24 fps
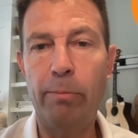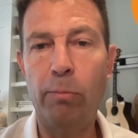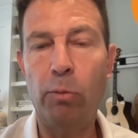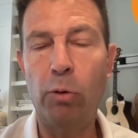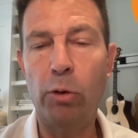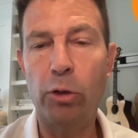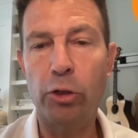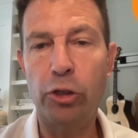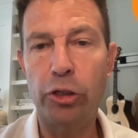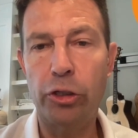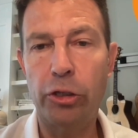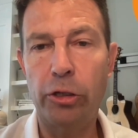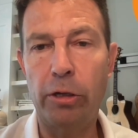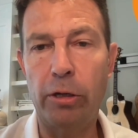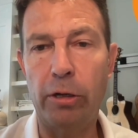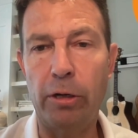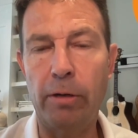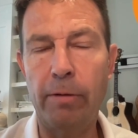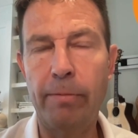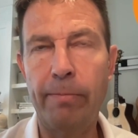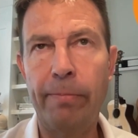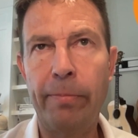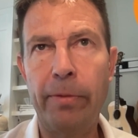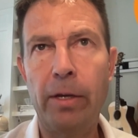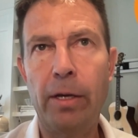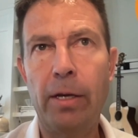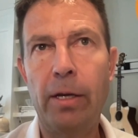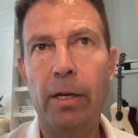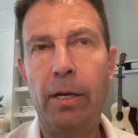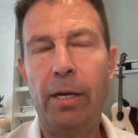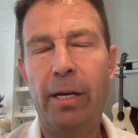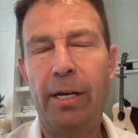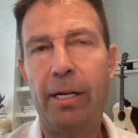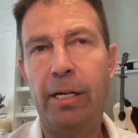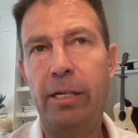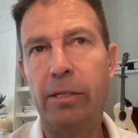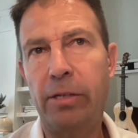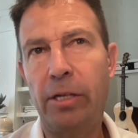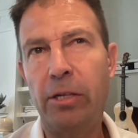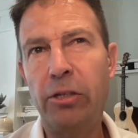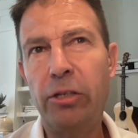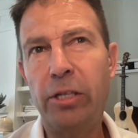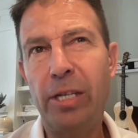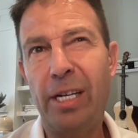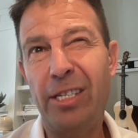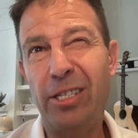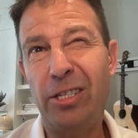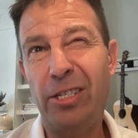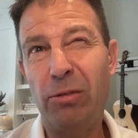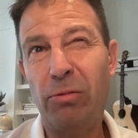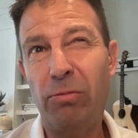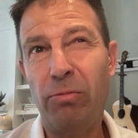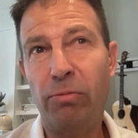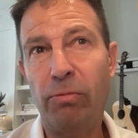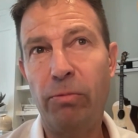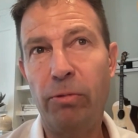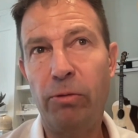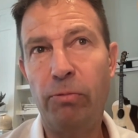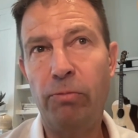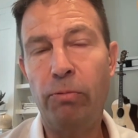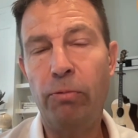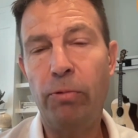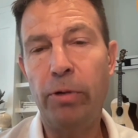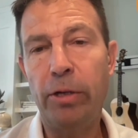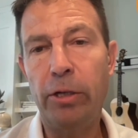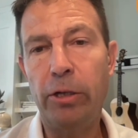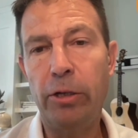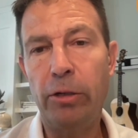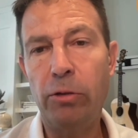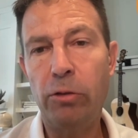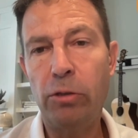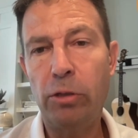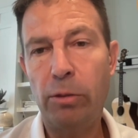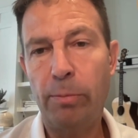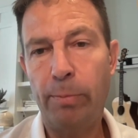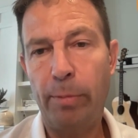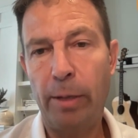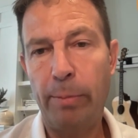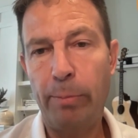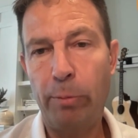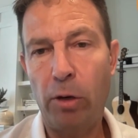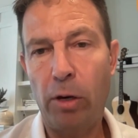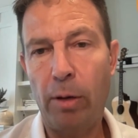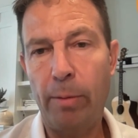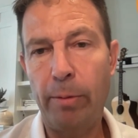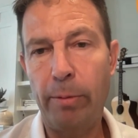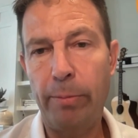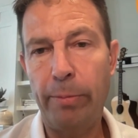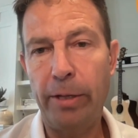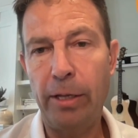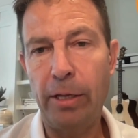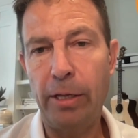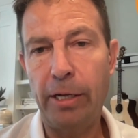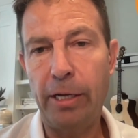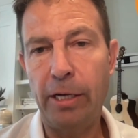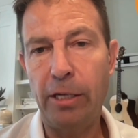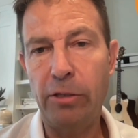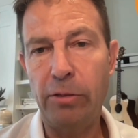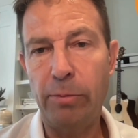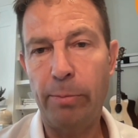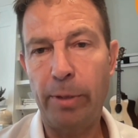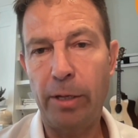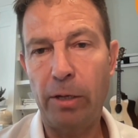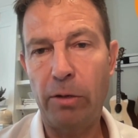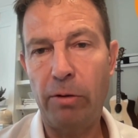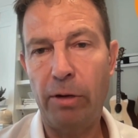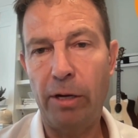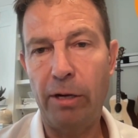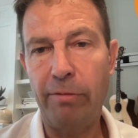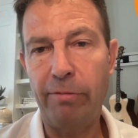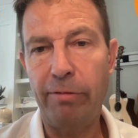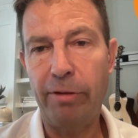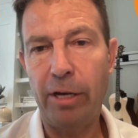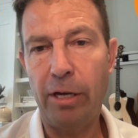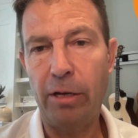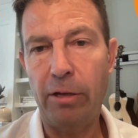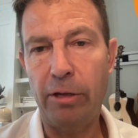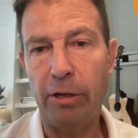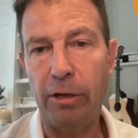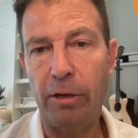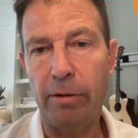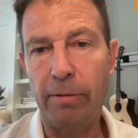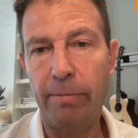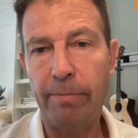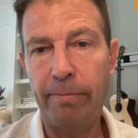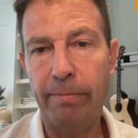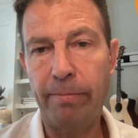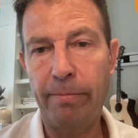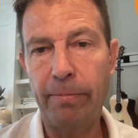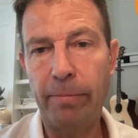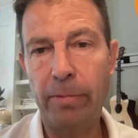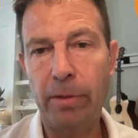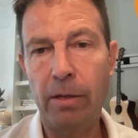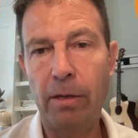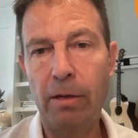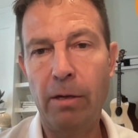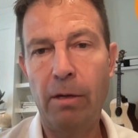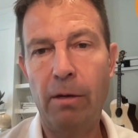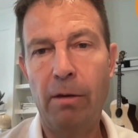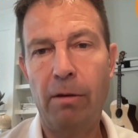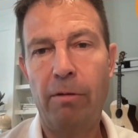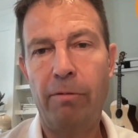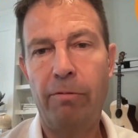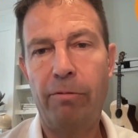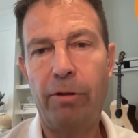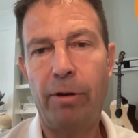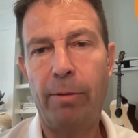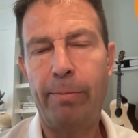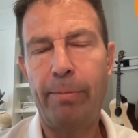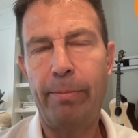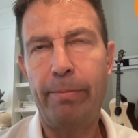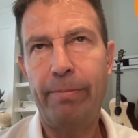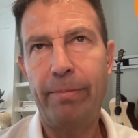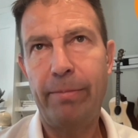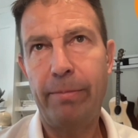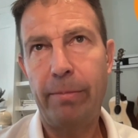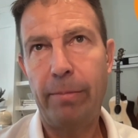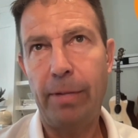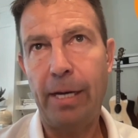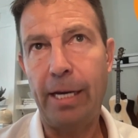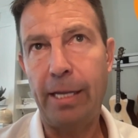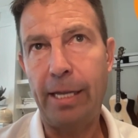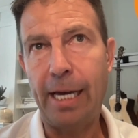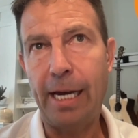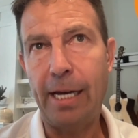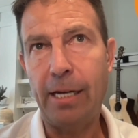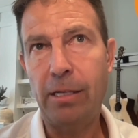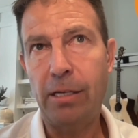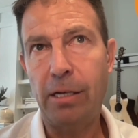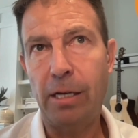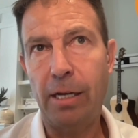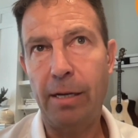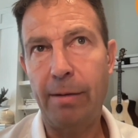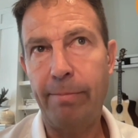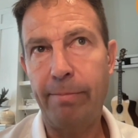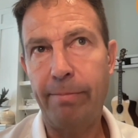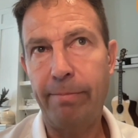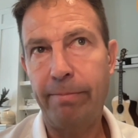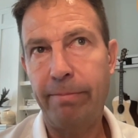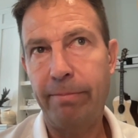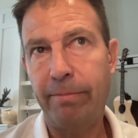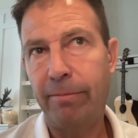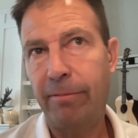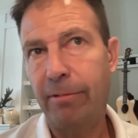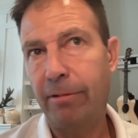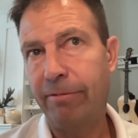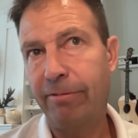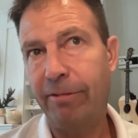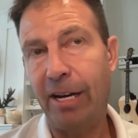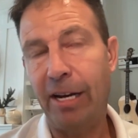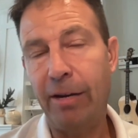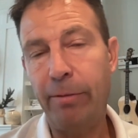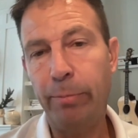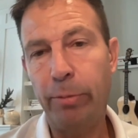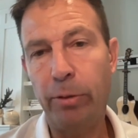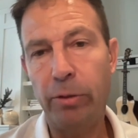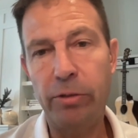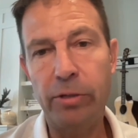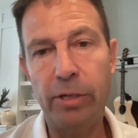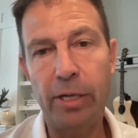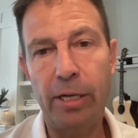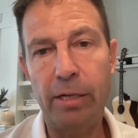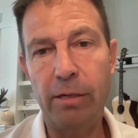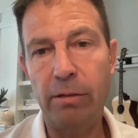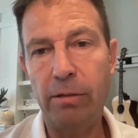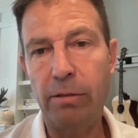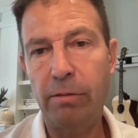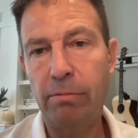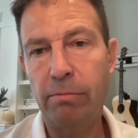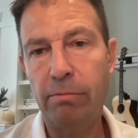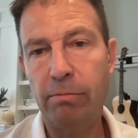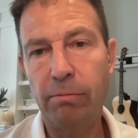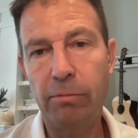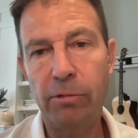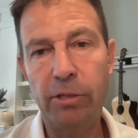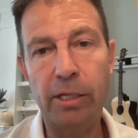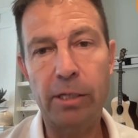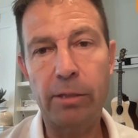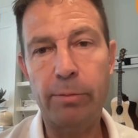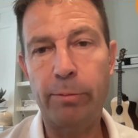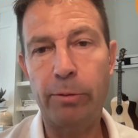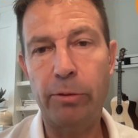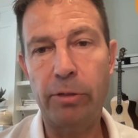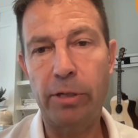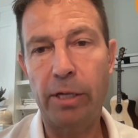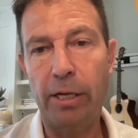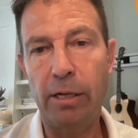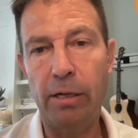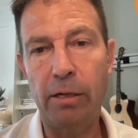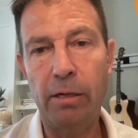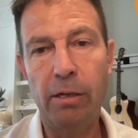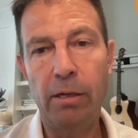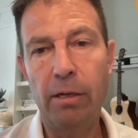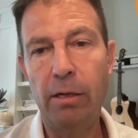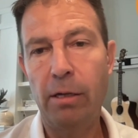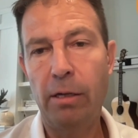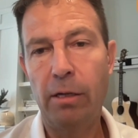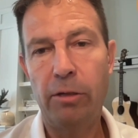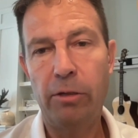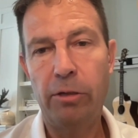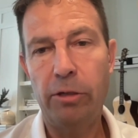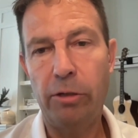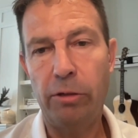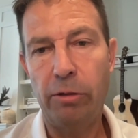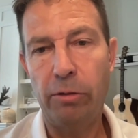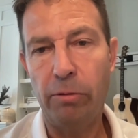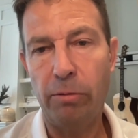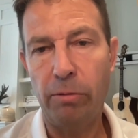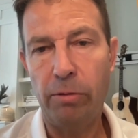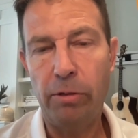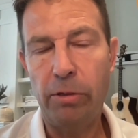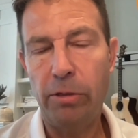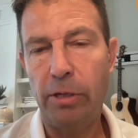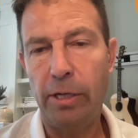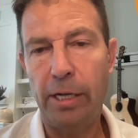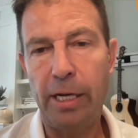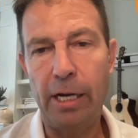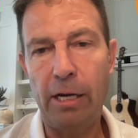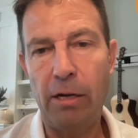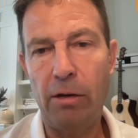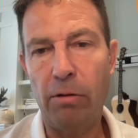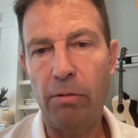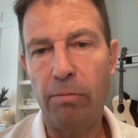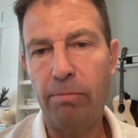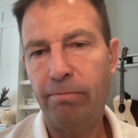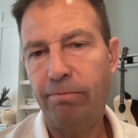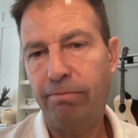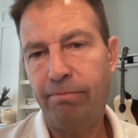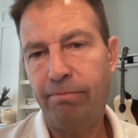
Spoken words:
sure. And essentially, I just reduced my probabilities of Bitcoin failure from, at that time, 5%, 6% to now